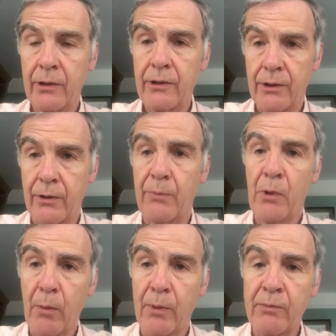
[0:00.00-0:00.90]
to the
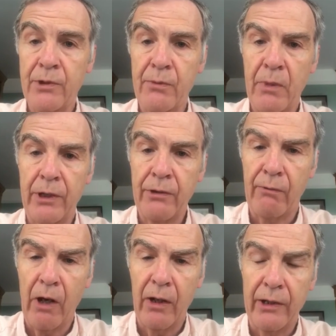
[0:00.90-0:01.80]
problems that might
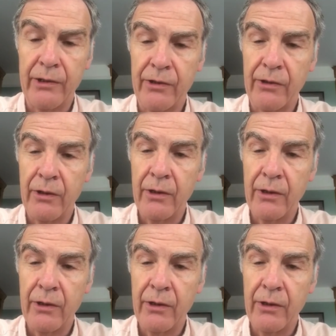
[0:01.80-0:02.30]
arise.